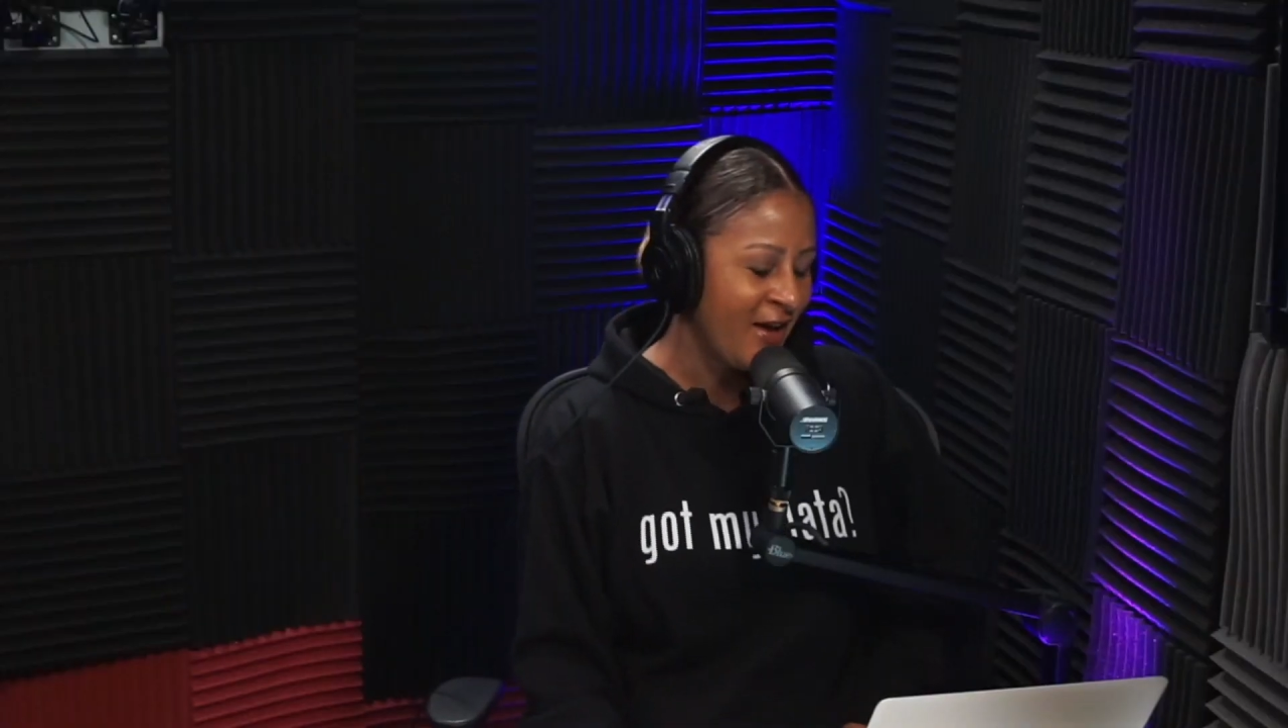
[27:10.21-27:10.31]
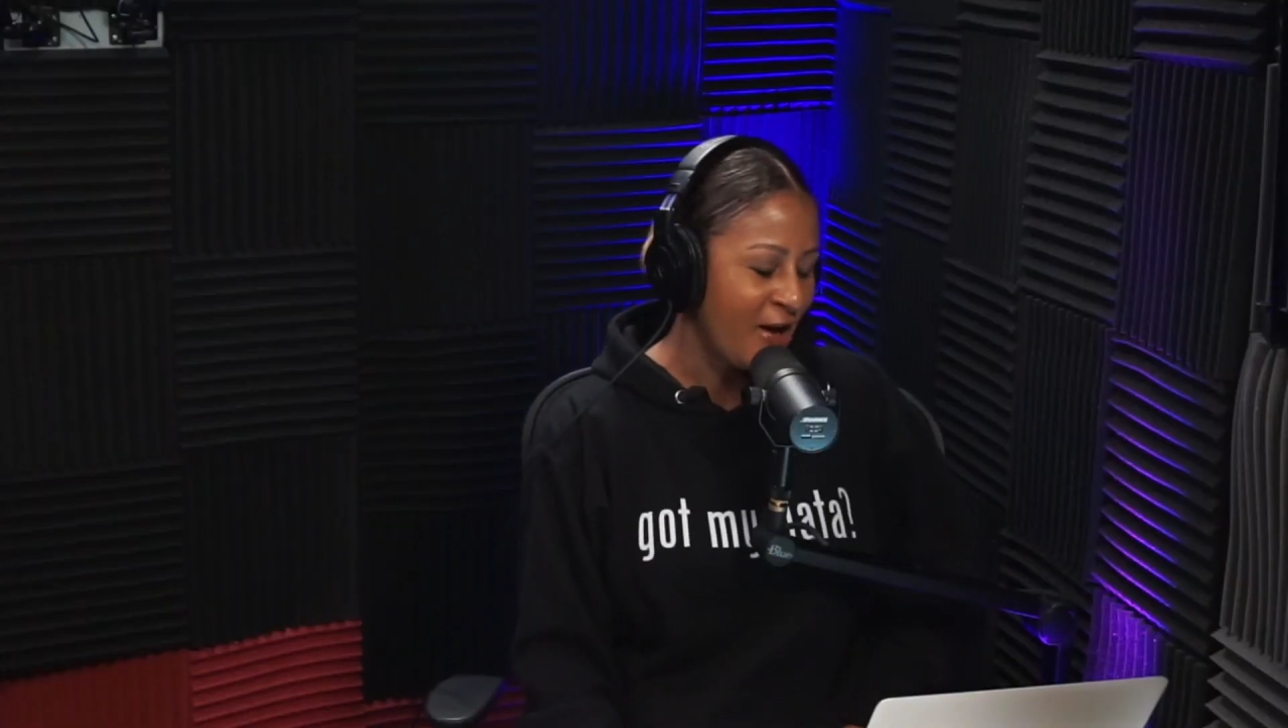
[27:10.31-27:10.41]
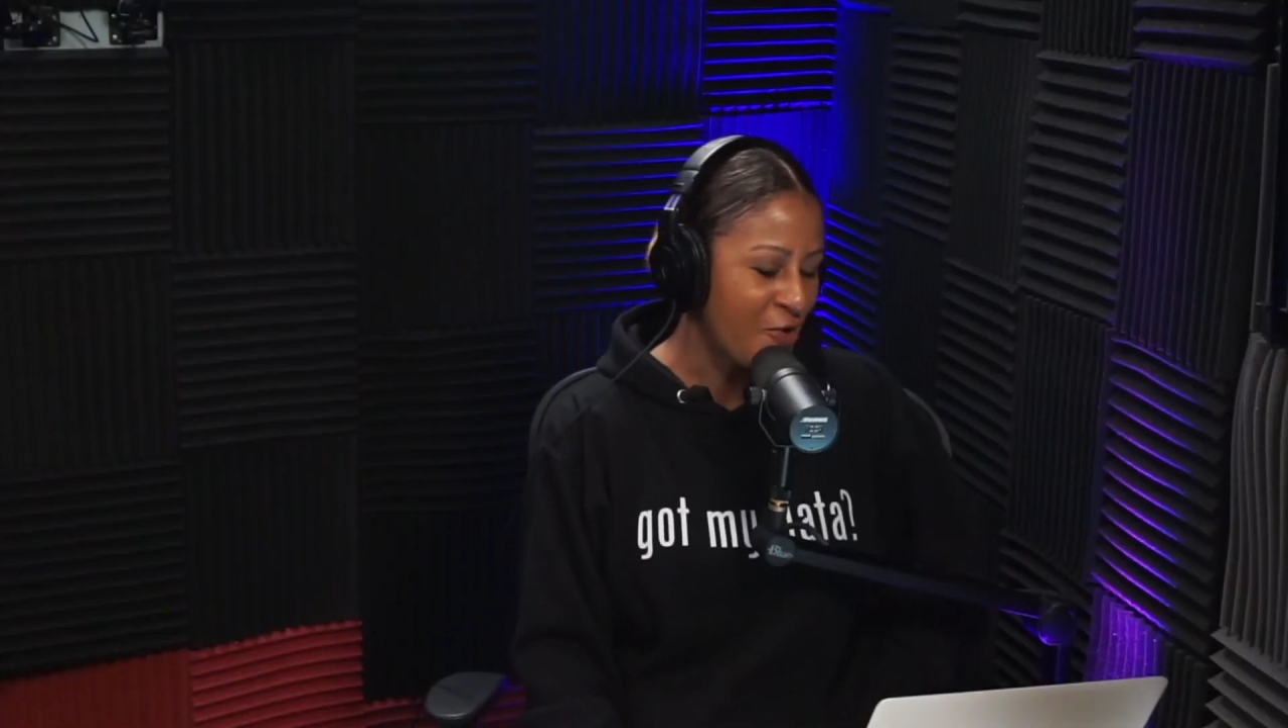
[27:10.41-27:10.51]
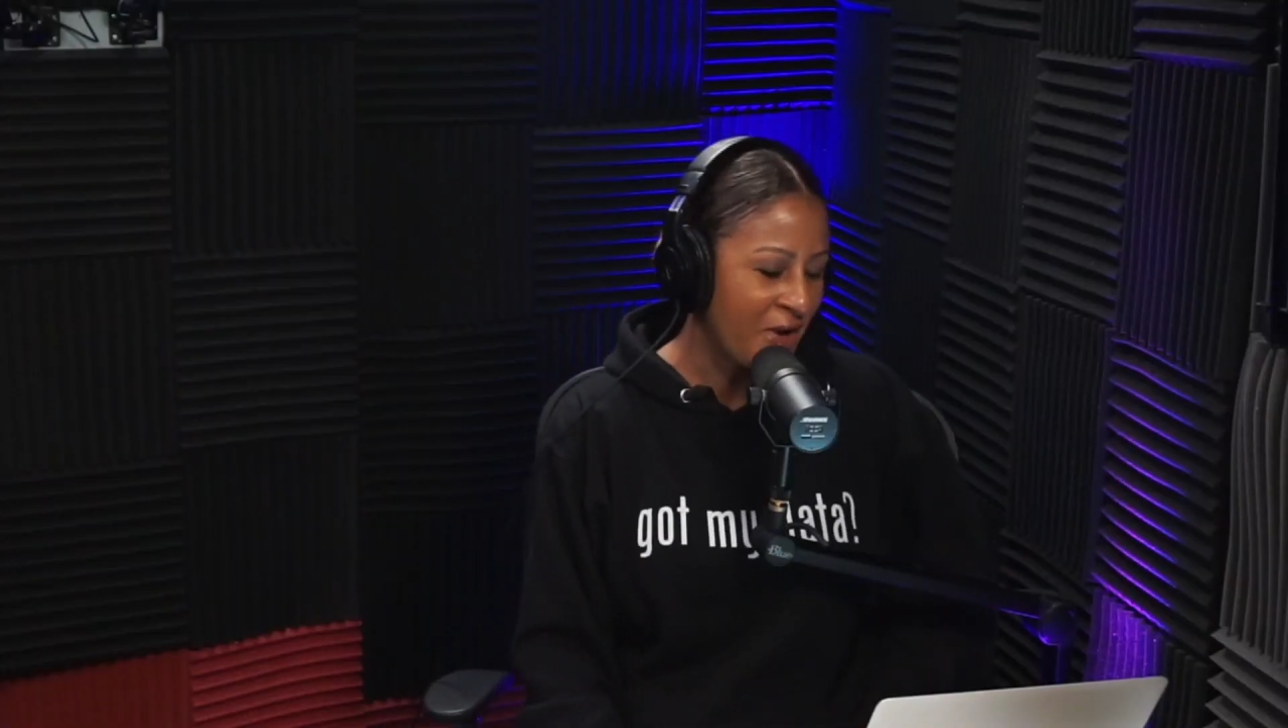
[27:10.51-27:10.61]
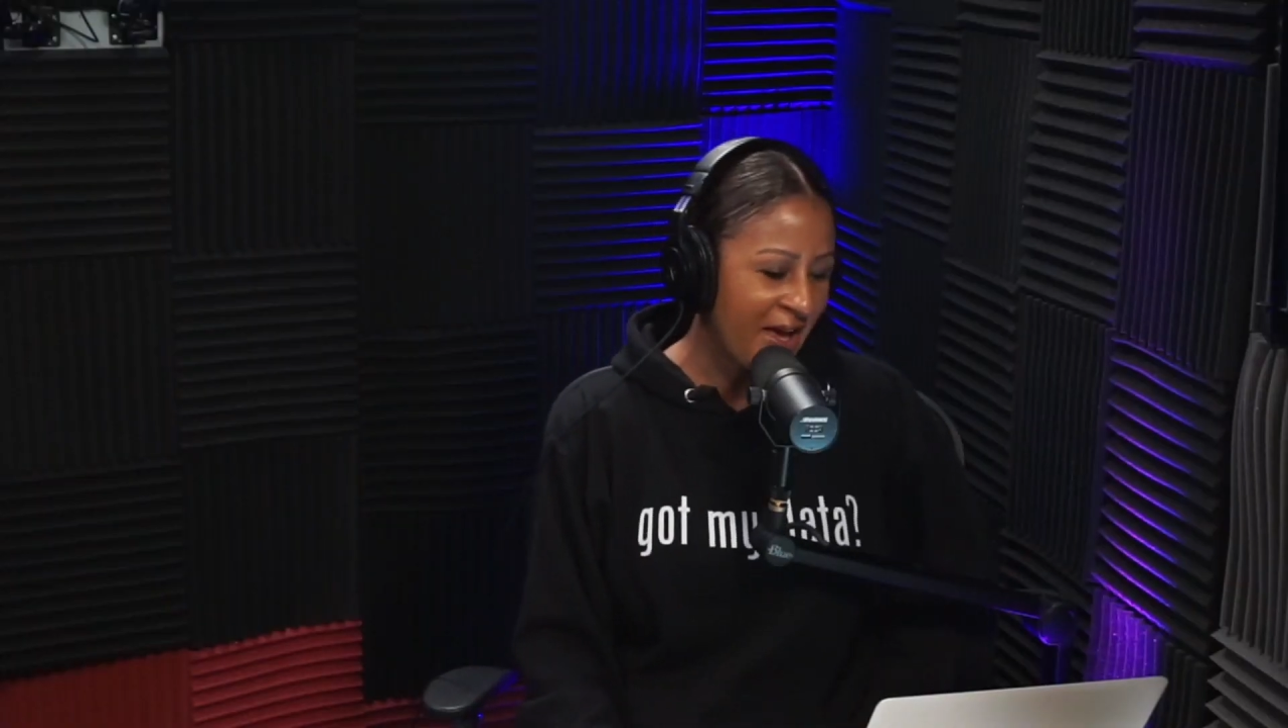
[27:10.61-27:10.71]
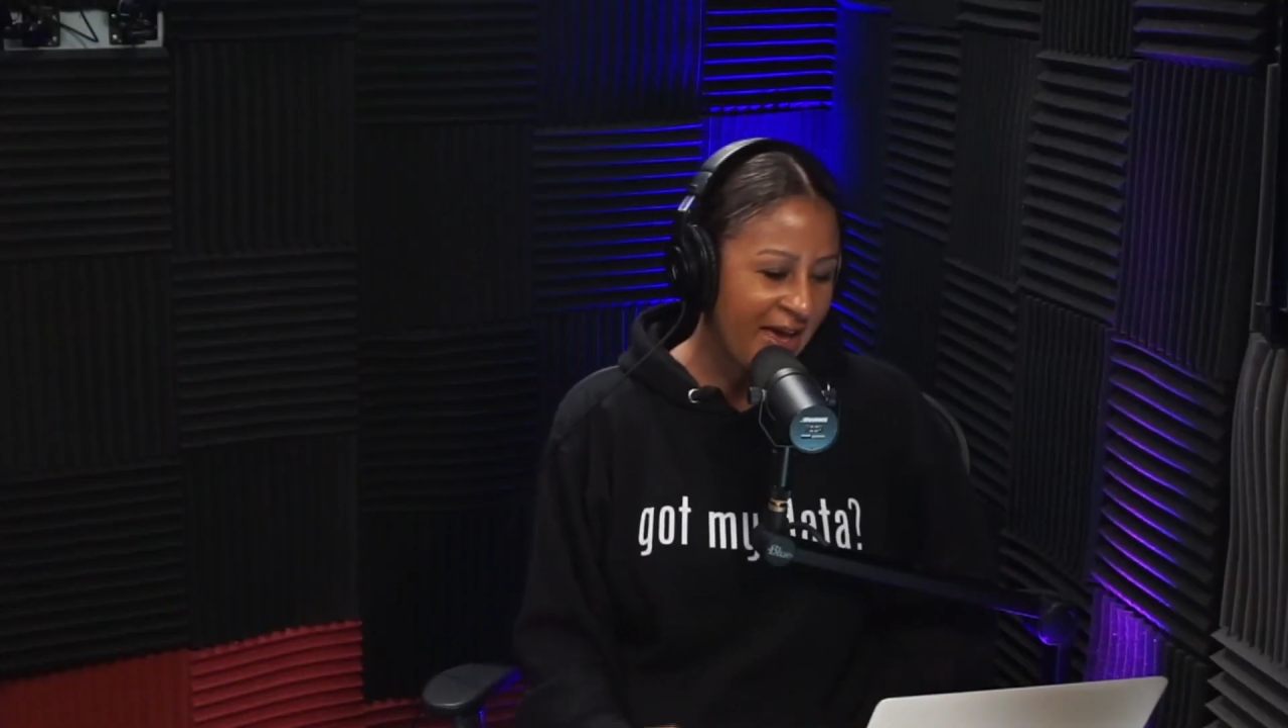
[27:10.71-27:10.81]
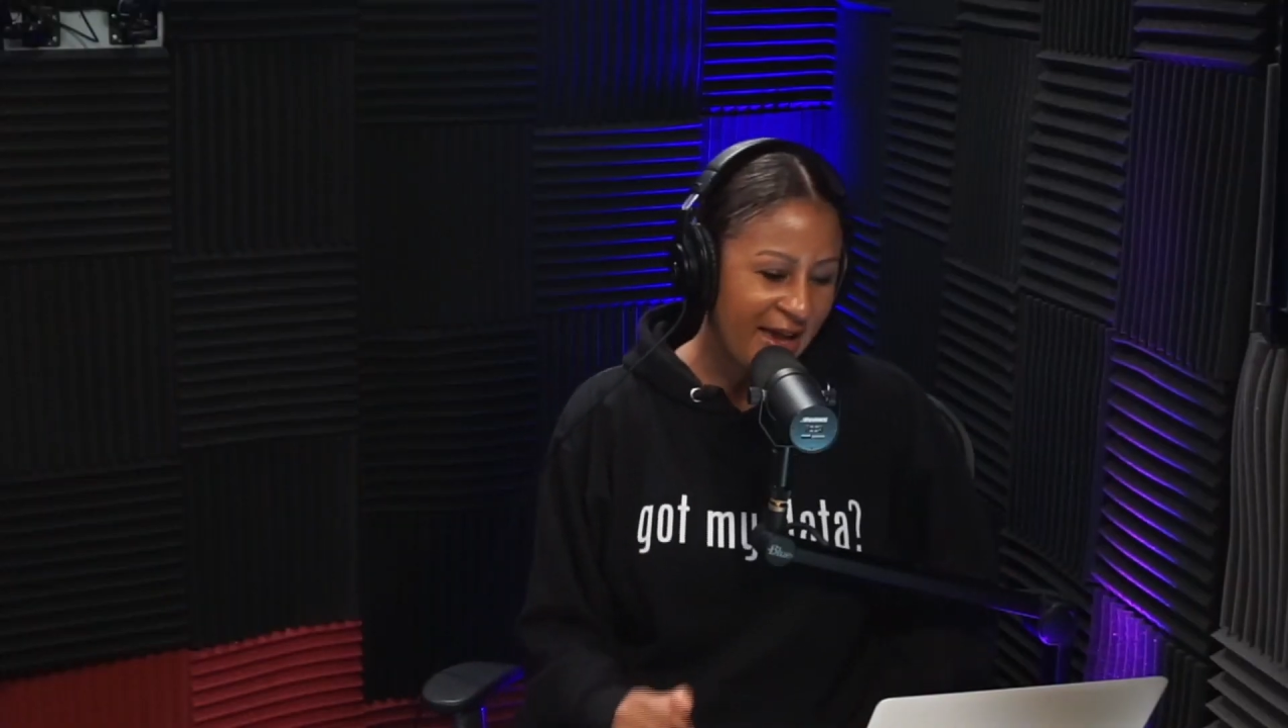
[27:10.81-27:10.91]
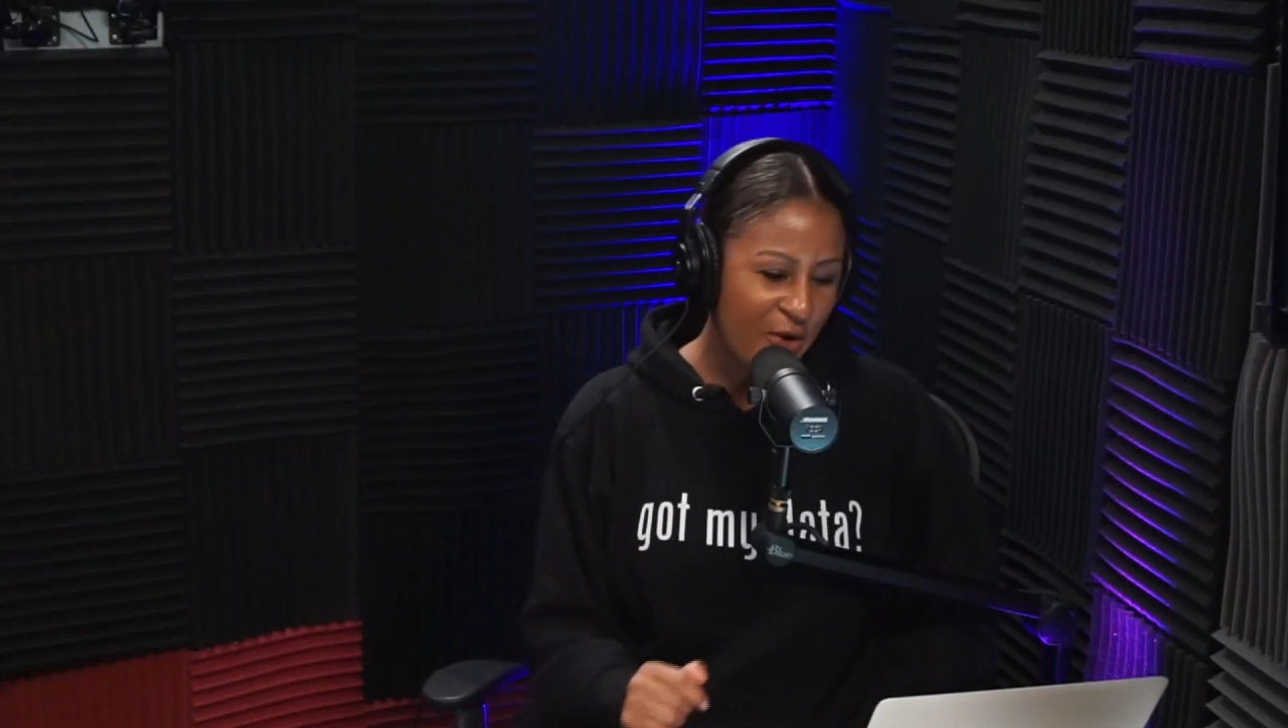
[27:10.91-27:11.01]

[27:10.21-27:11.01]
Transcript: Okay.